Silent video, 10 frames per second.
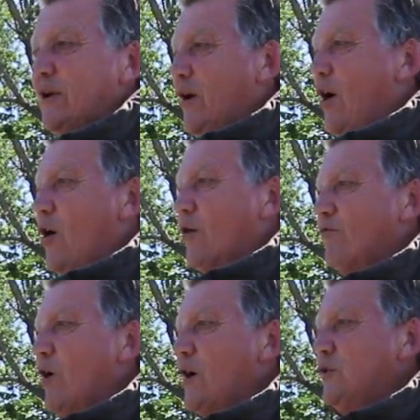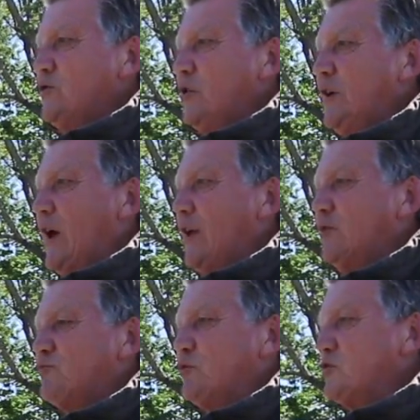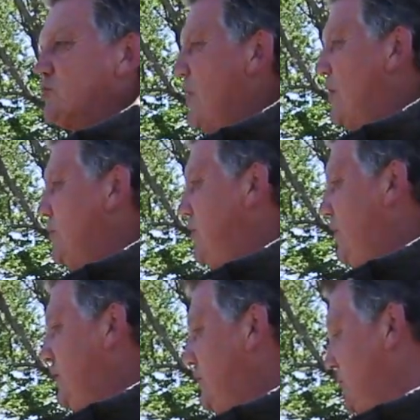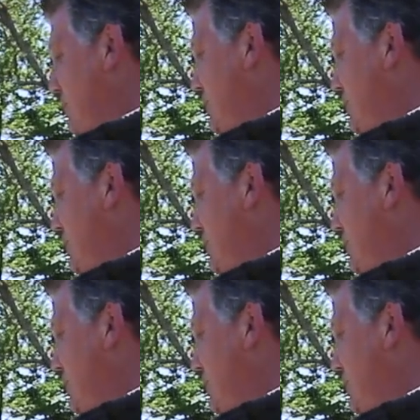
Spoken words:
hard a ride as you can get, it just puts a smile on your face. Same